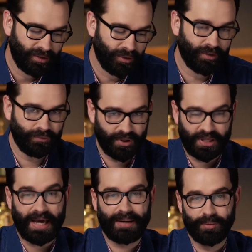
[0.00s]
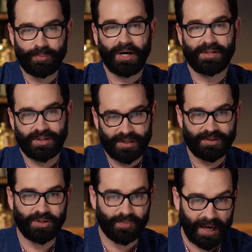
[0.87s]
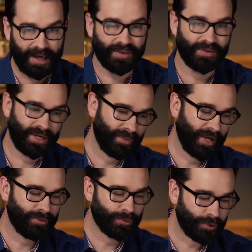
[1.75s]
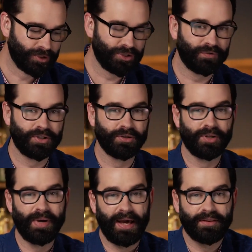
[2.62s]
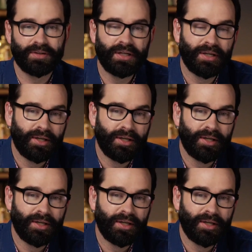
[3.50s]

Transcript: Well, with that, I'm impressed because that's good math, and then I might reward you for doing the math.